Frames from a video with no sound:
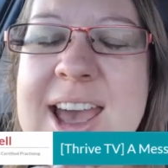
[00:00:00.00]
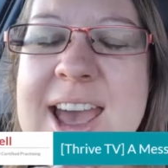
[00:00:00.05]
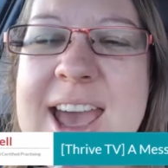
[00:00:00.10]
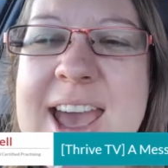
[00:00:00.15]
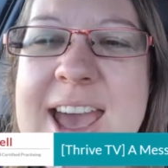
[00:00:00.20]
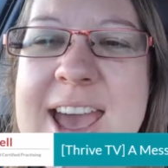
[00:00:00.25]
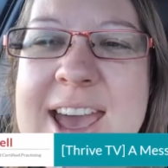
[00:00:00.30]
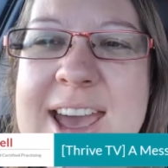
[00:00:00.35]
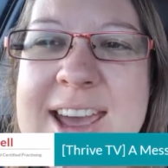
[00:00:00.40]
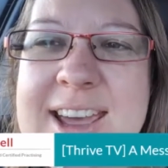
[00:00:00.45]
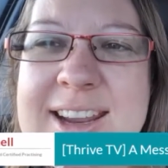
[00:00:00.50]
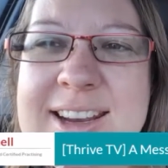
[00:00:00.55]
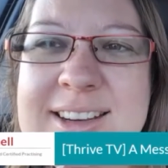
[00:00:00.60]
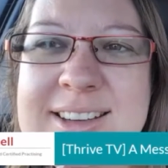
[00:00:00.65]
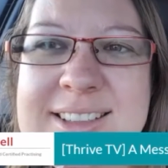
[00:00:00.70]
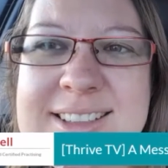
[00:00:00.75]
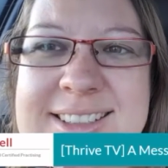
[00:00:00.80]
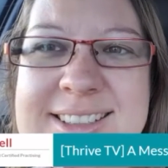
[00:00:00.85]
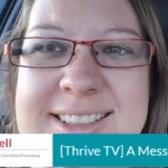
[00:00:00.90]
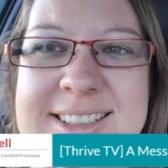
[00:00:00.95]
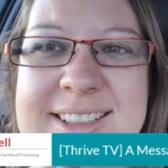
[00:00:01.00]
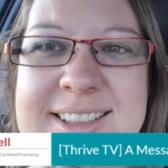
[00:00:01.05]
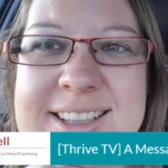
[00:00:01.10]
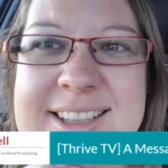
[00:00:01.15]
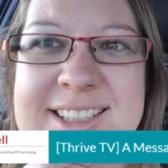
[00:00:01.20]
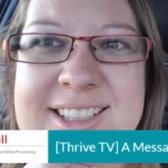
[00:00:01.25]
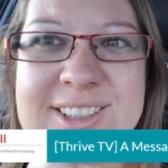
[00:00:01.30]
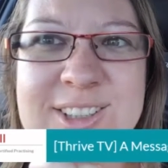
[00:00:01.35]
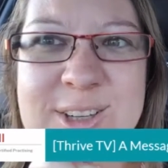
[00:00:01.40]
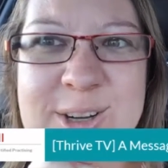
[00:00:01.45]
and
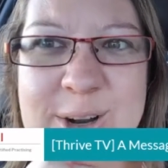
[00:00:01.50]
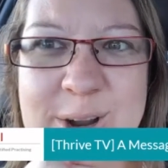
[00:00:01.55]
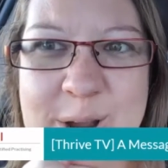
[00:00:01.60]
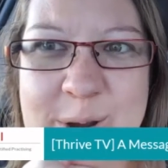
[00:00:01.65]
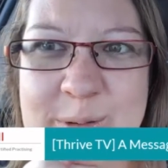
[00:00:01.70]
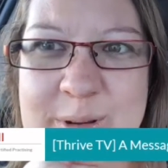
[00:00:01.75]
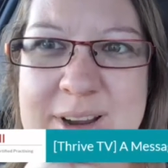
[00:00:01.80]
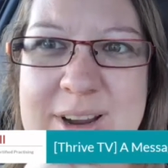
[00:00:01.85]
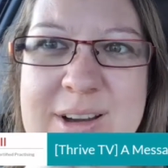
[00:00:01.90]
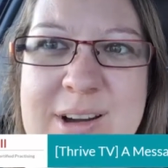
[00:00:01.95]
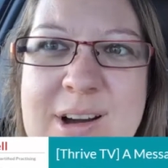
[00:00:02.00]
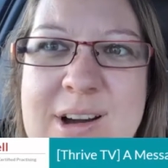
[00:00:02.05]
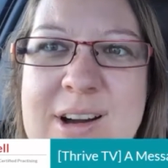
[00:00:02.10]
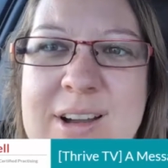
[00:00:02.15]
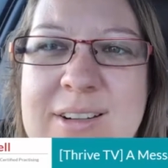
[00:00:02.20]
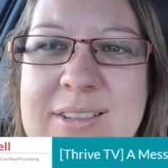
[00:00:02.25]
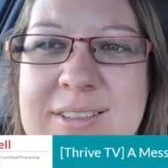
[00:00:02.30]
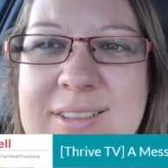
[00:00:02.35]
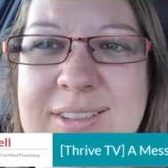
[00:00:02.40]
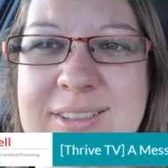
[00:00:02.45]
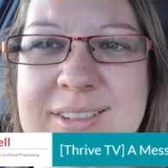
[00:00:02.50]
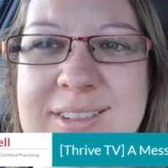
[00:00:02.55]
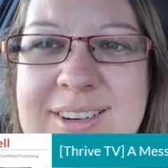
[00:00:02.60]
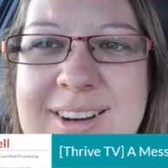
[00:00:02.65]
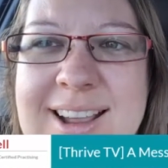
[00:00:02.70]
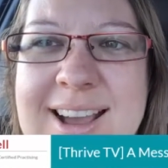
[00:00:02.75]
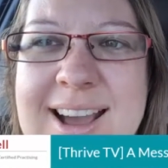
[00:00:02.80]
there's a lot going on.